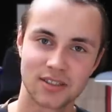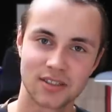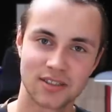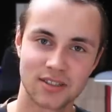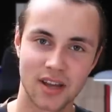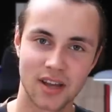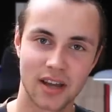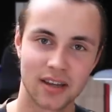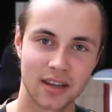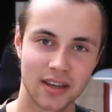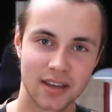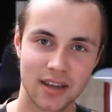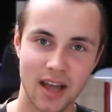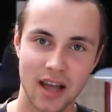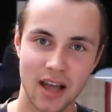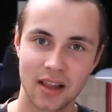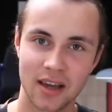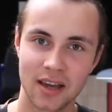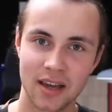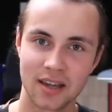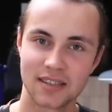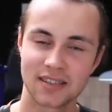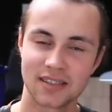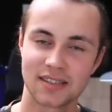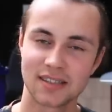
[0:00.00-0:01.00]

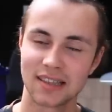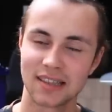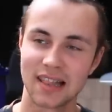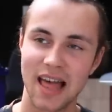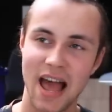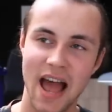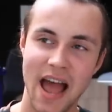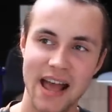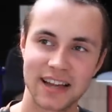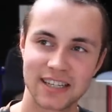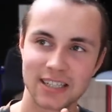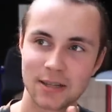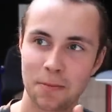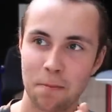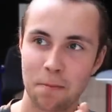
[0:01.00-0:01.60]
psychedelic slash